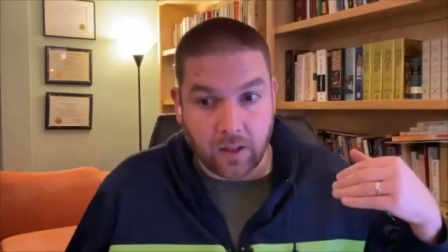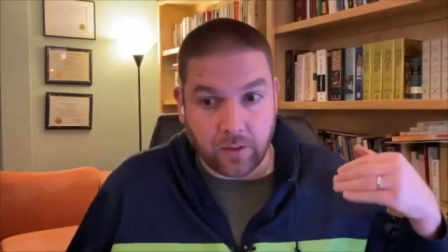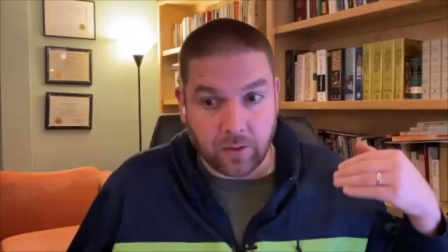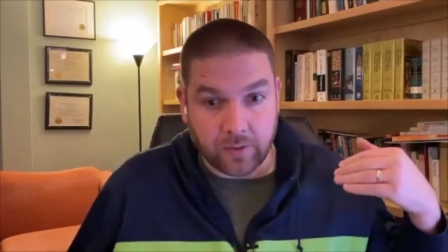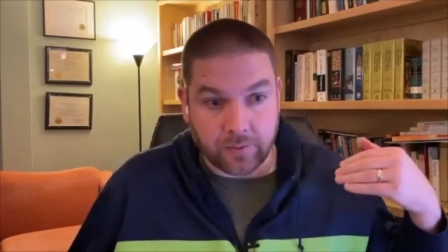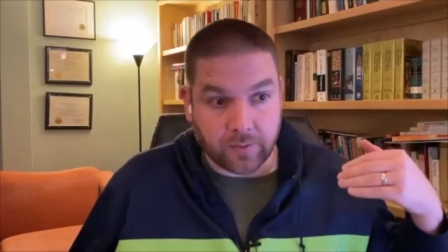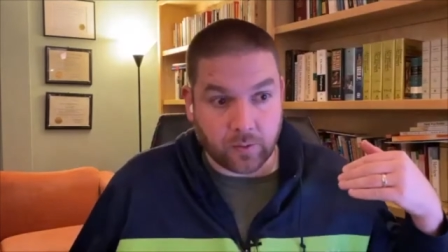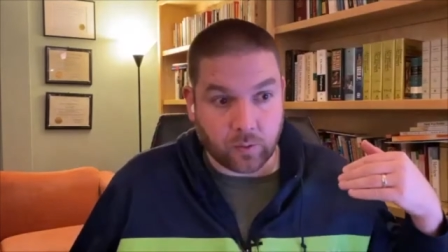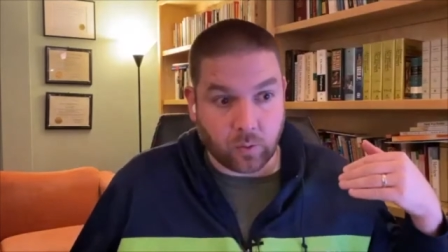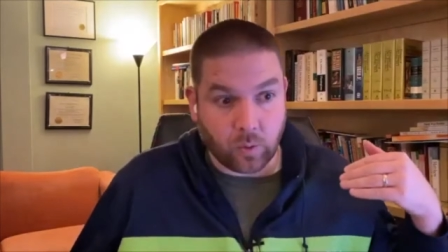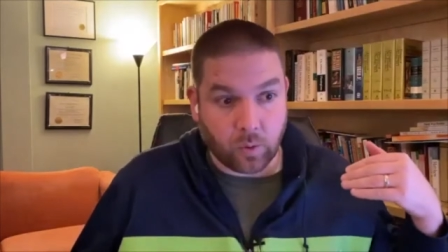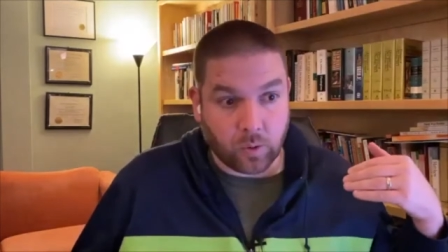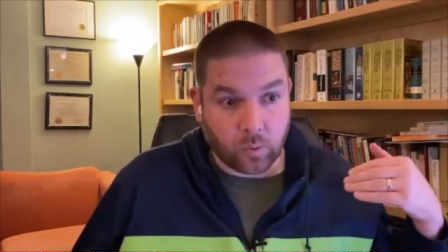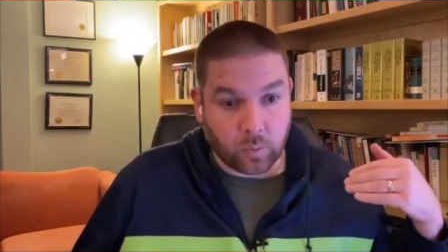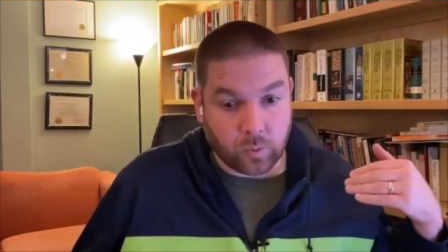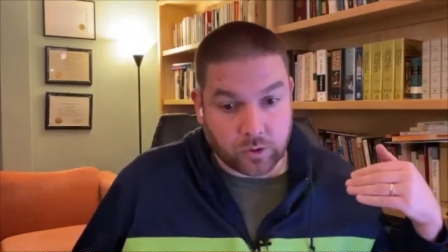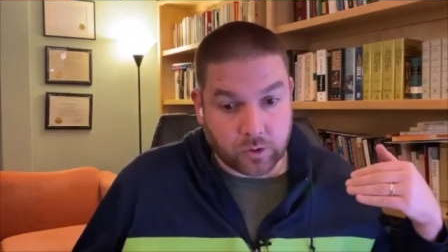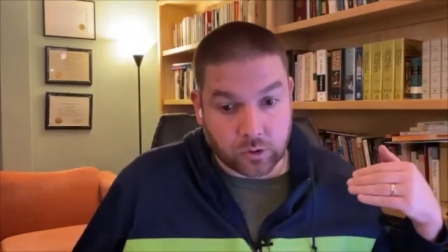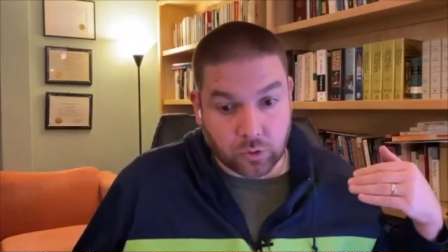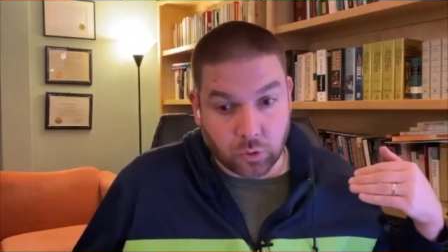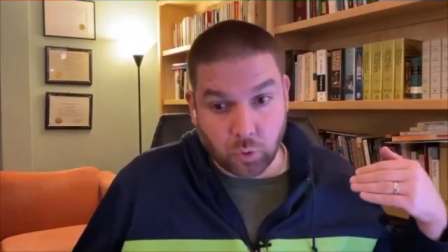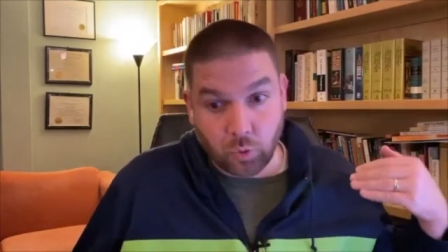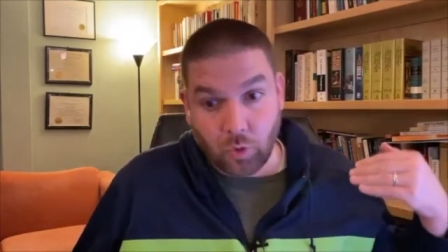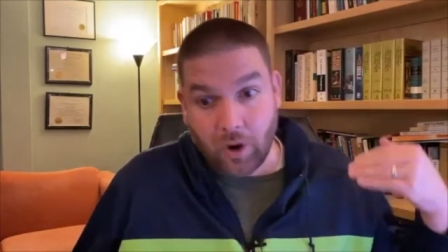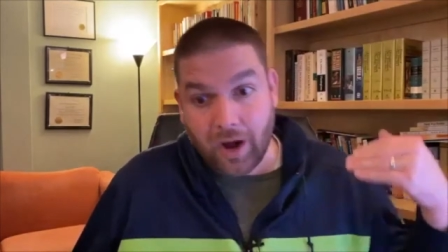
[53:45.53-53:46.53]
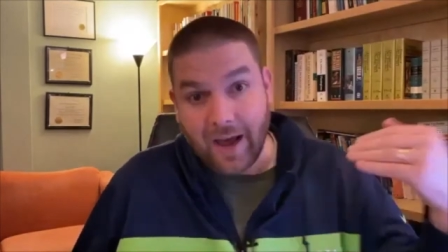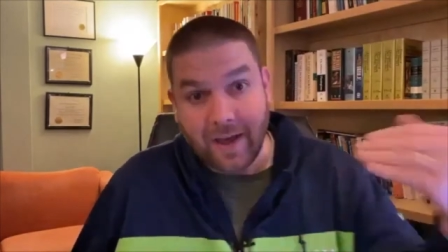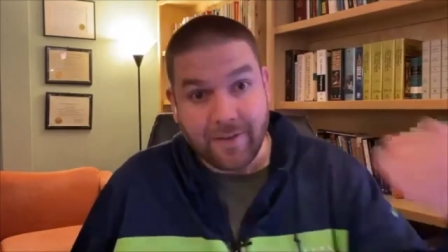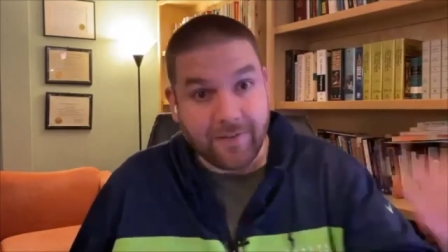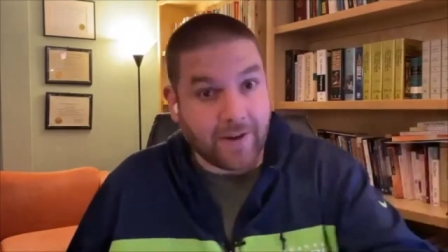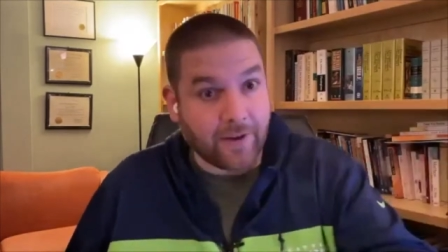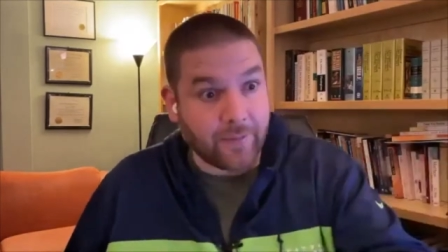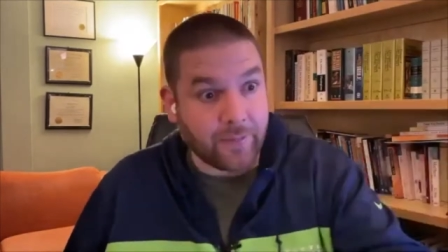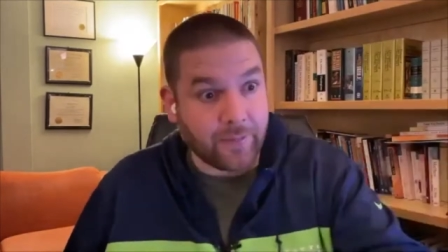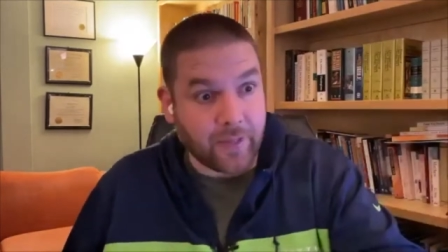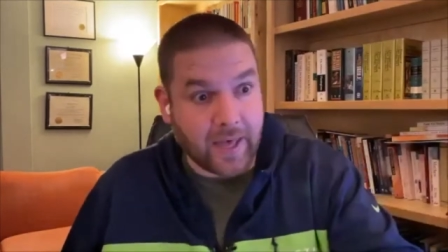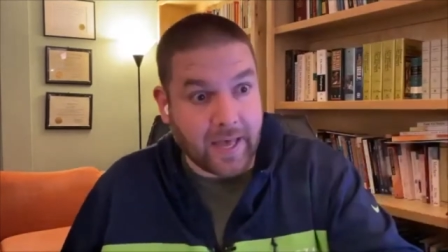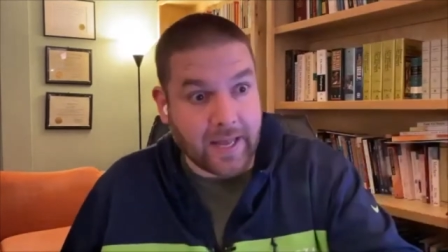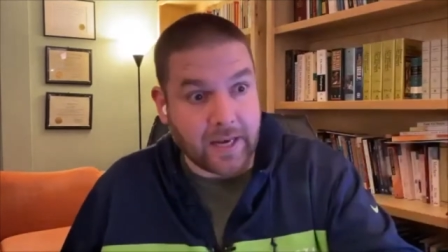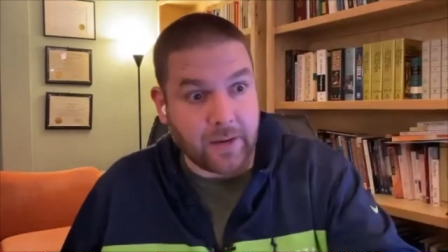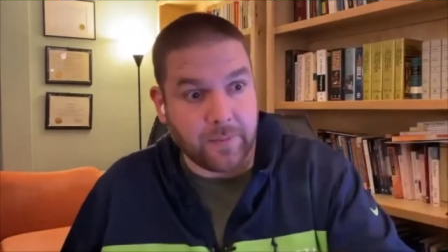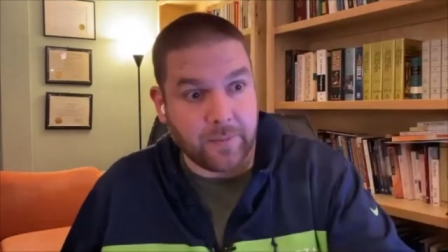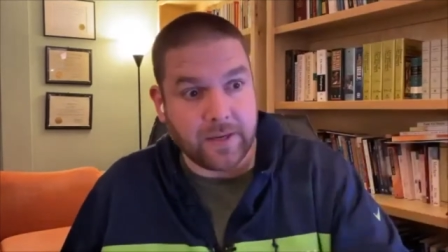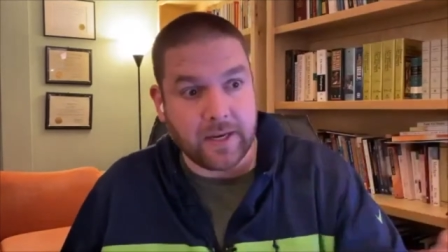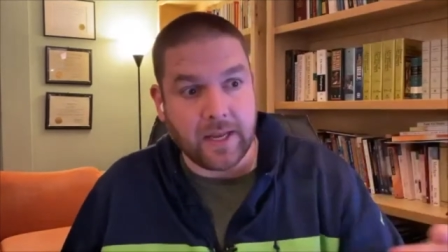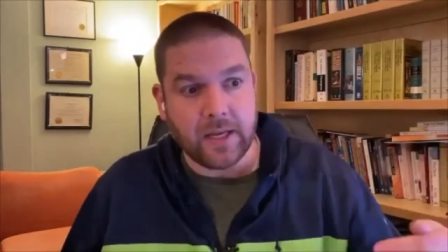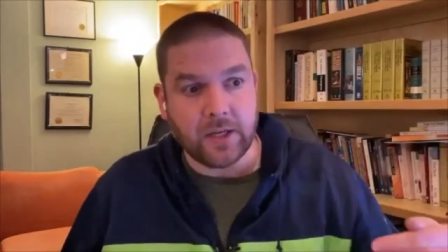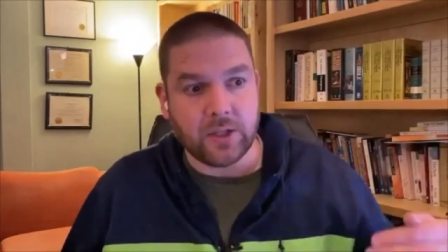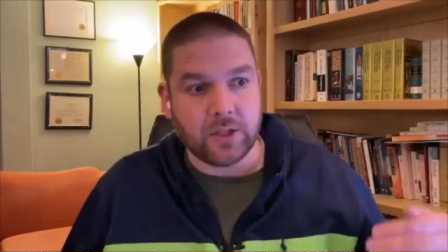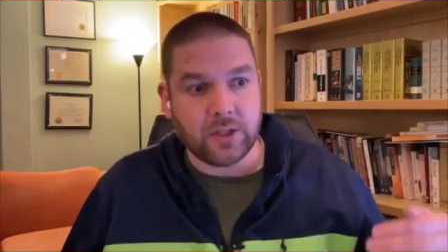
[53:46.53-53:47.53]
that the lord will drive out the enemy
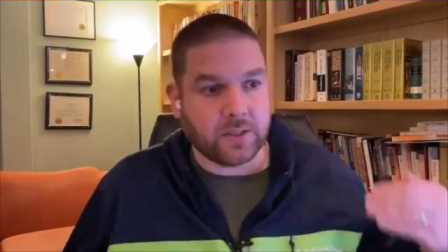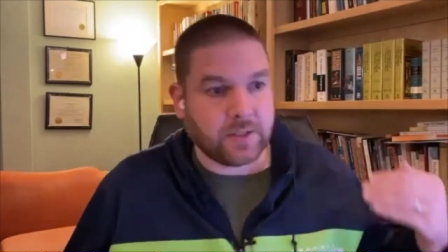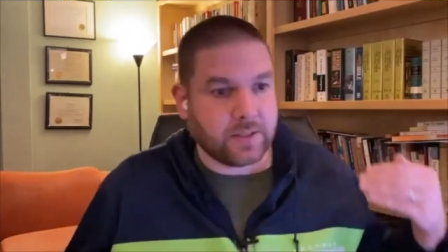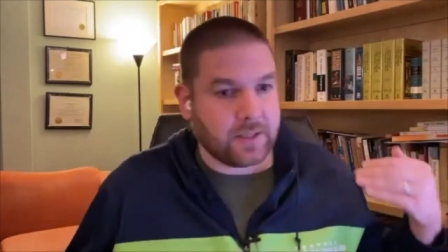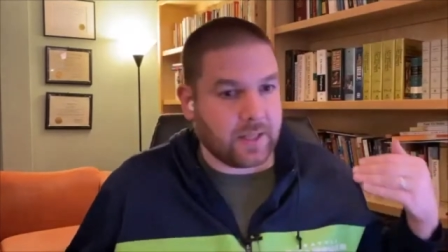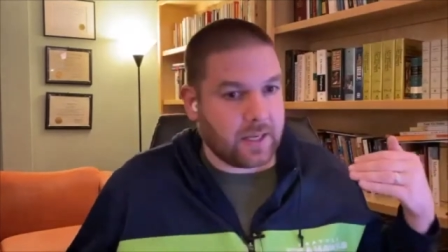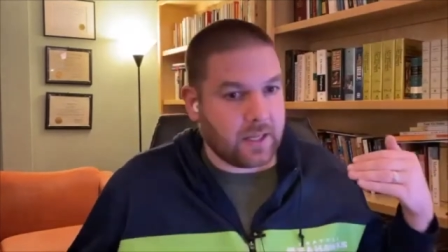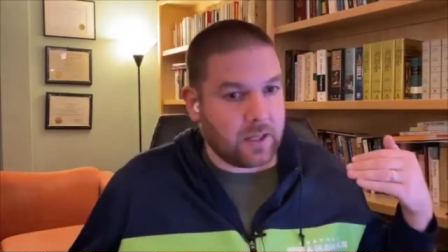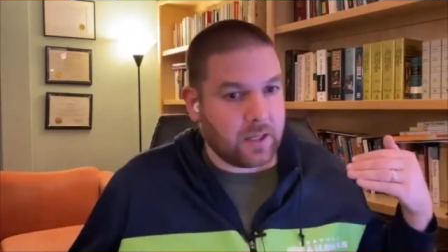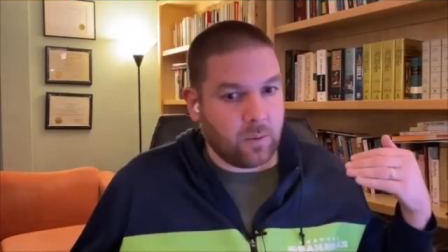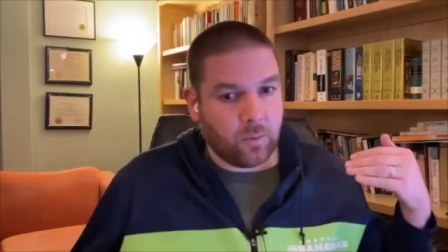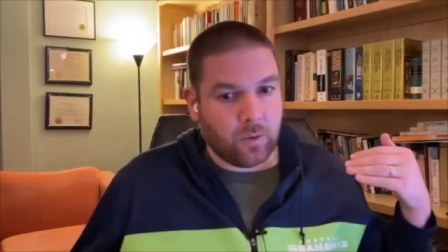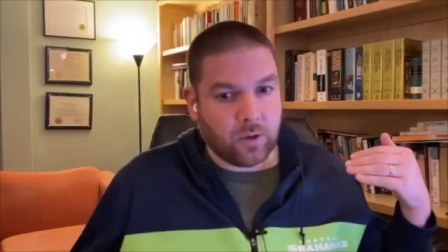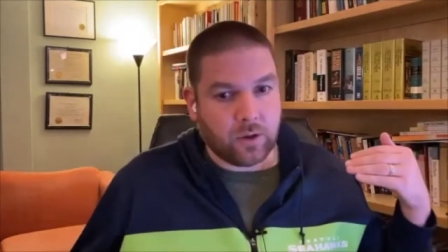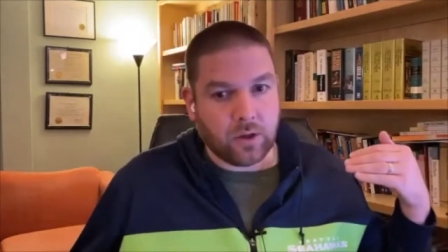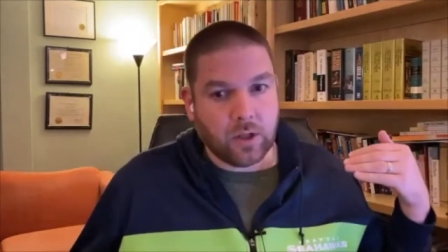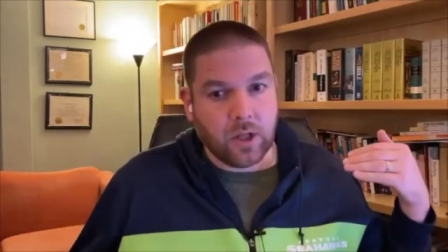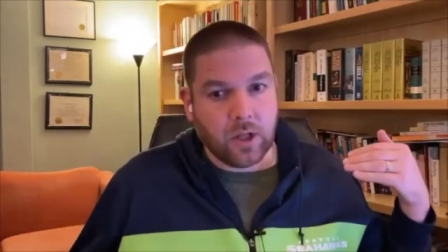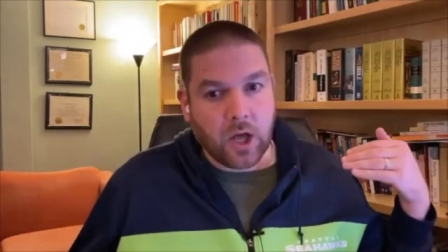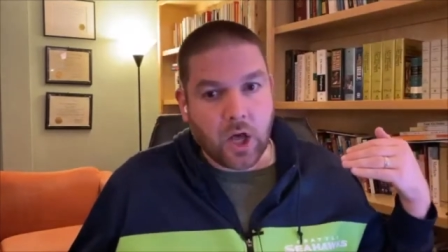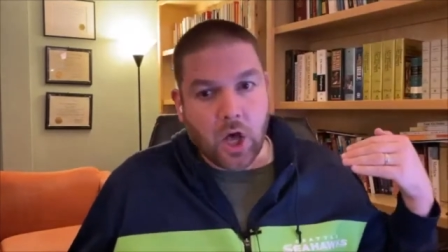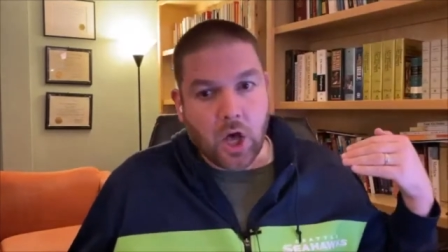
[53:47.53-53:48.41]
nations that he will